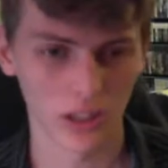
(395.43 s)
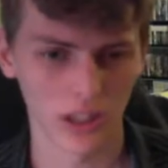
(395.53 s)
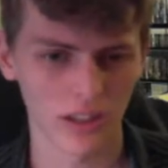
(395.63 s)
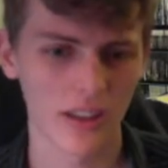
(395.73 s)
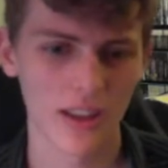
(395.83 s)
Like,
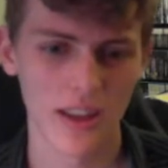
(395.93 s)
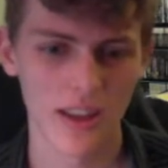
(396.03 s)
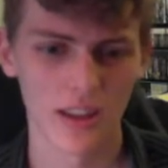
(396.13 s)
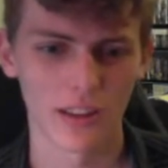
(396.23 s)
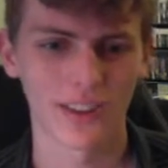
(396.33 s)

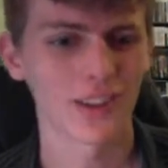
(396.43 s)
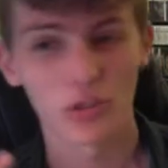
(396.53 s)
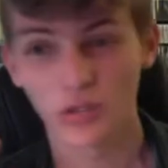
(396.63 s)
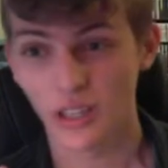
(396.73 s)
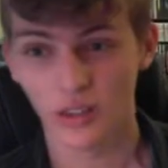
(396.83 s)
they
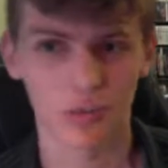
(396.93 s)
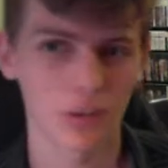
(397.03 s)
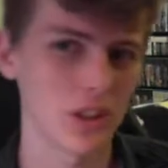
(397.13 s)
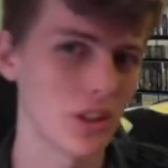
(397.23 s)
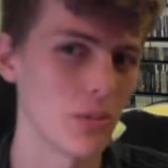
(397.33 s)
use, like,
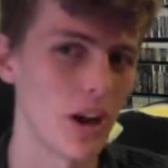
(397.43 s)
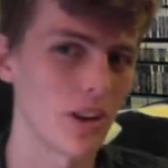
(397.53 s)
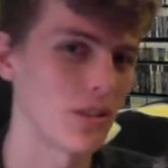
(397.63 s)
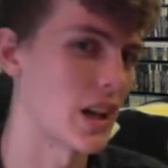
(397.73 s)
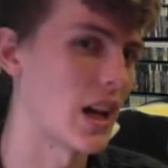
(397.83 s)
3D
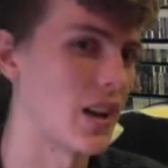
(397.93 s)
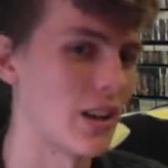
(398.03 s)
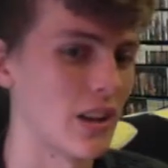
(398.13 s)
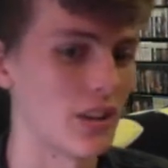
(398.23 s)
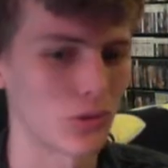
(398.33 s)
models kind of,
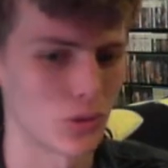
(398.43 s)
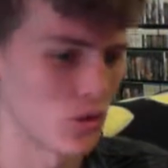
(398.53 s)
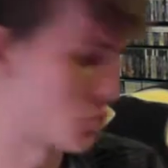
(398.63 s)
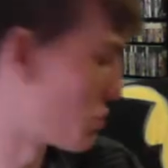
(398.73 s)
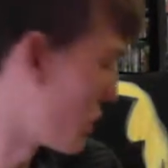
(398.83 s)
and it's just really